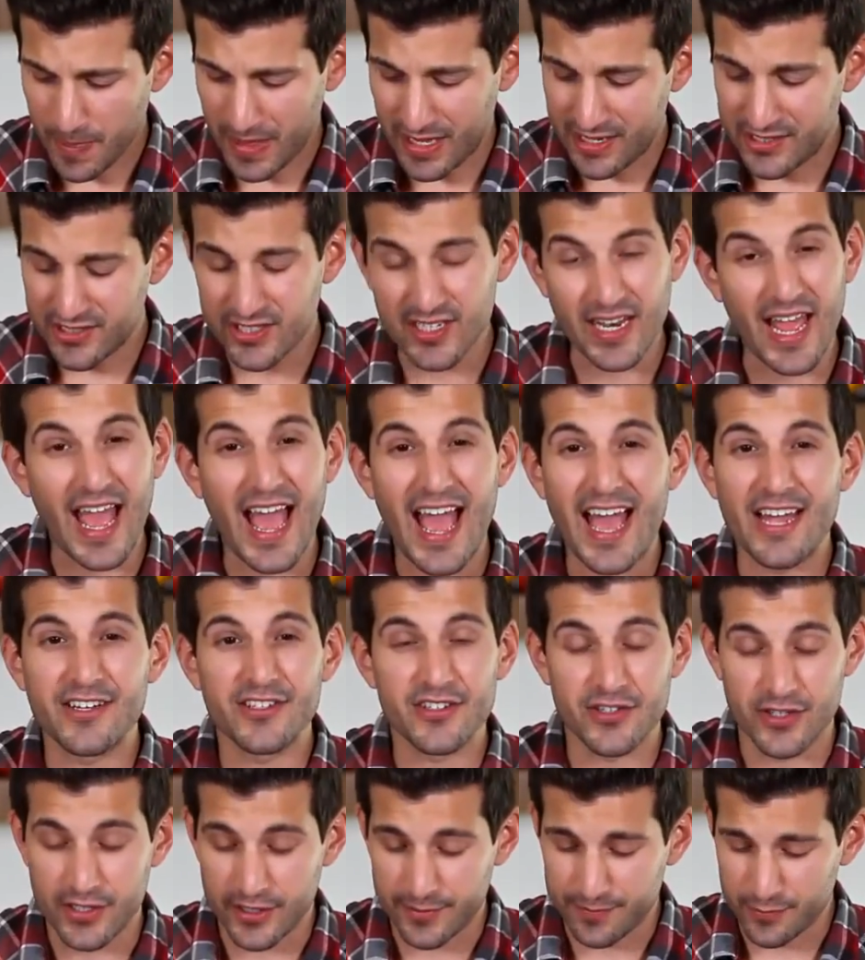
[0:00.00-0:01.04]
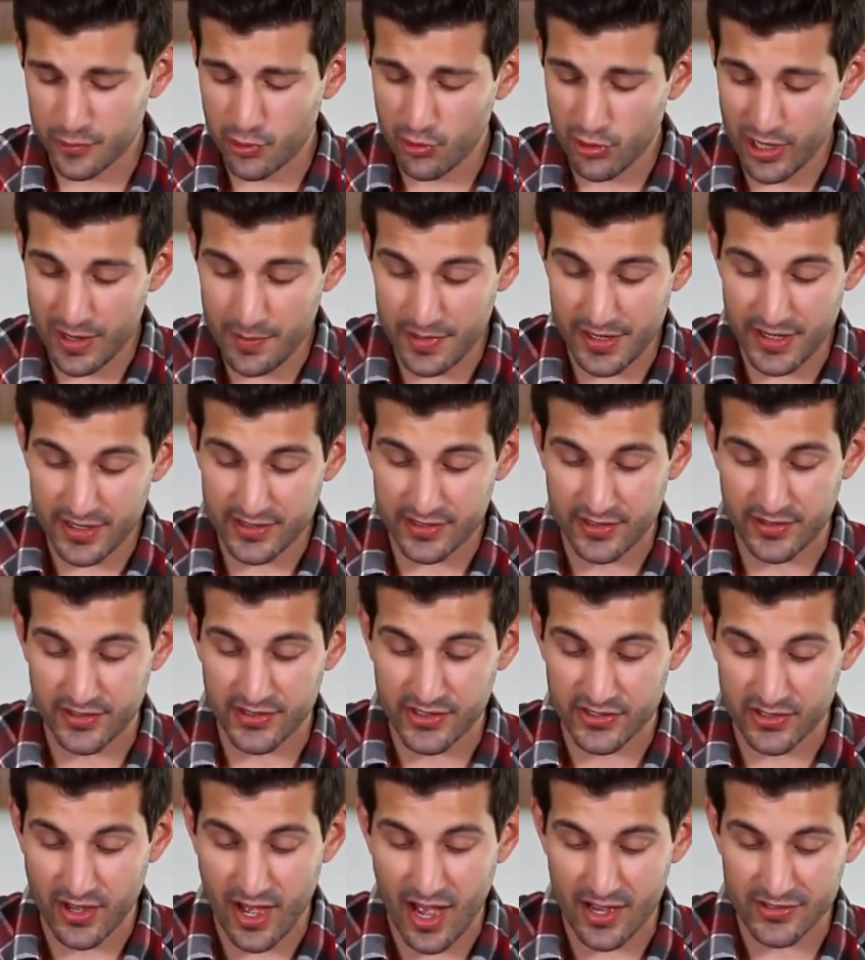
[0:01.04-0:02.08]
is going to add to the creaminess of
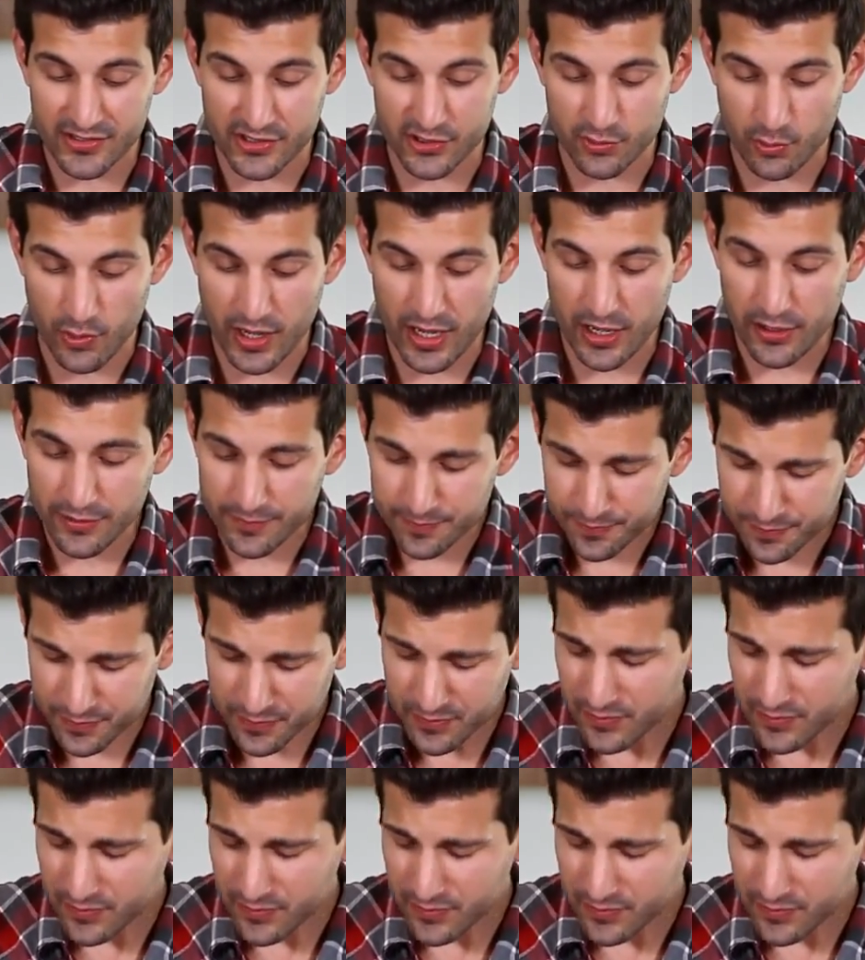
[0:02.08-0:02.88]
this sauce as well,